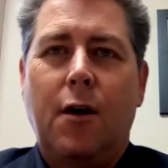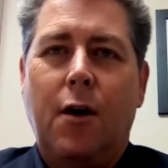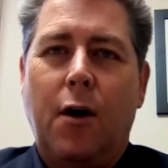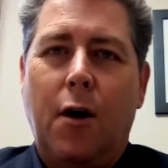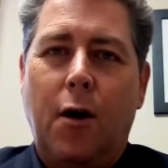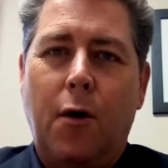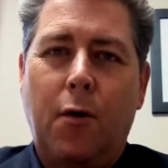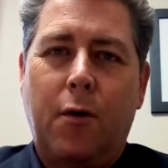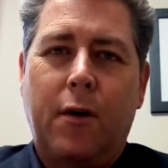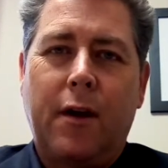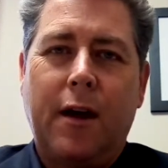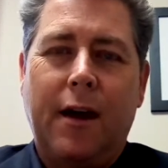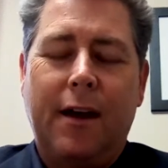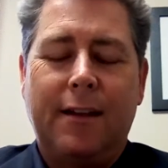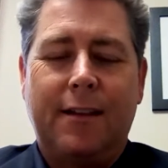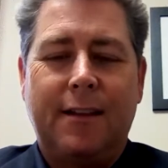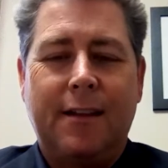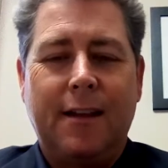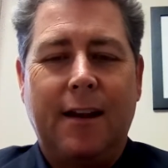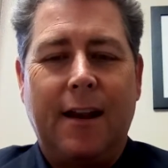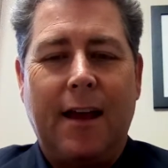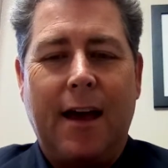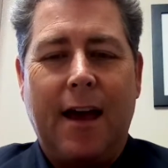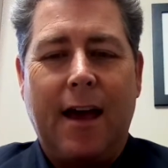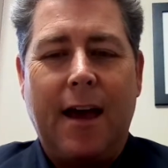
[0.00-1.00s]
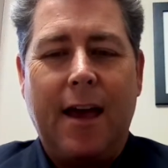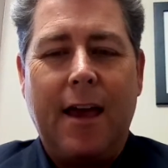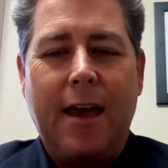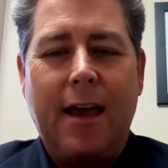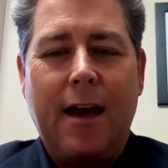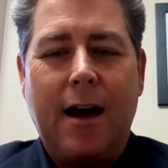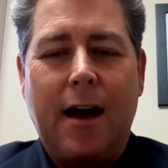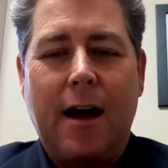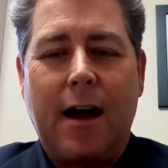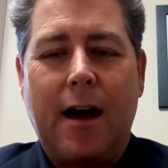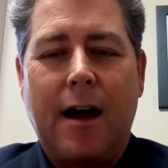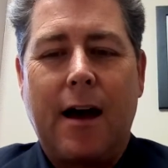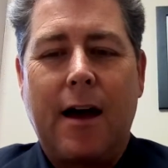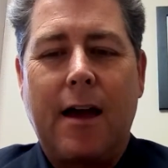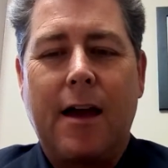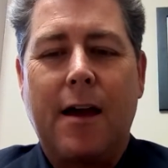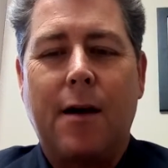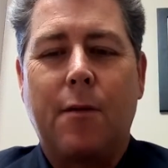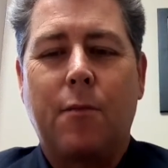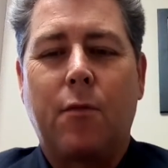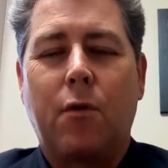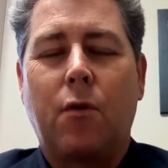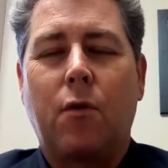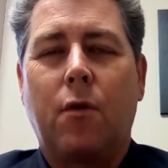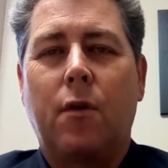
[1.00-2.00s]
Okay, today I
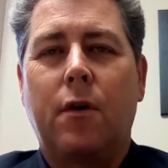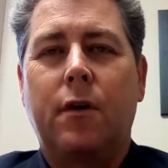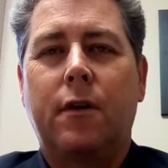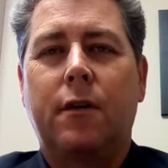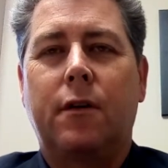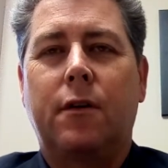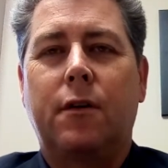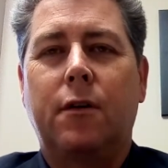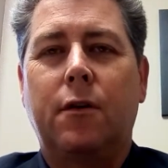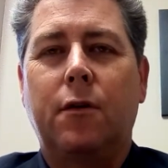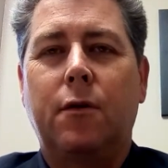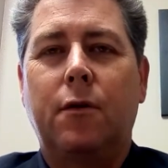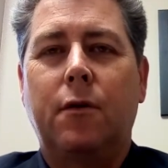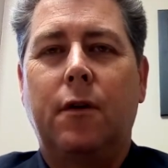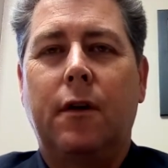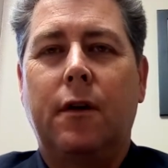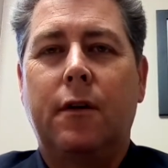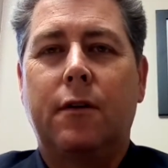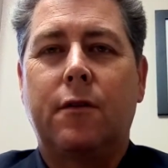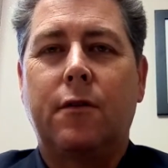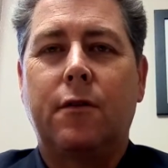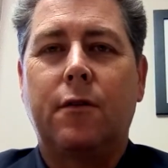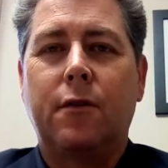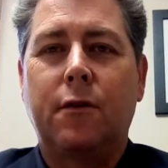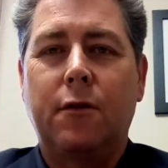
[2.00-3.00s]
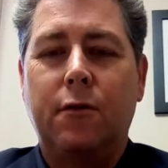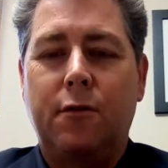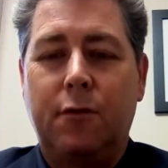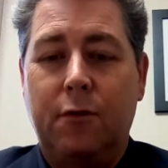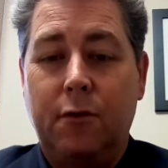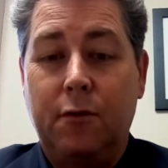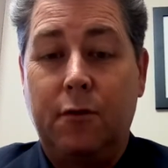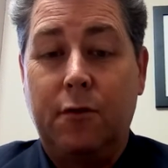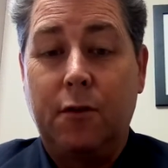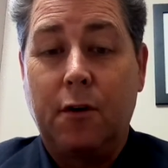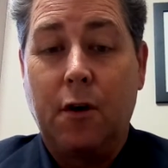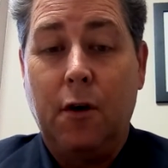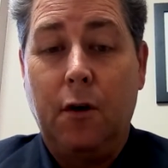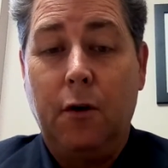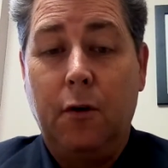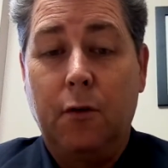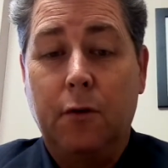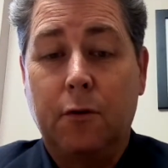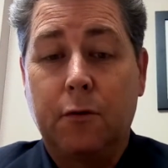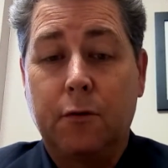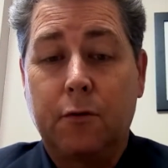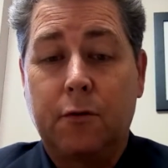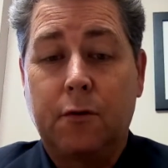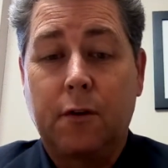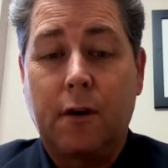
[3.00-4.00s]
am going to introduce you to goals.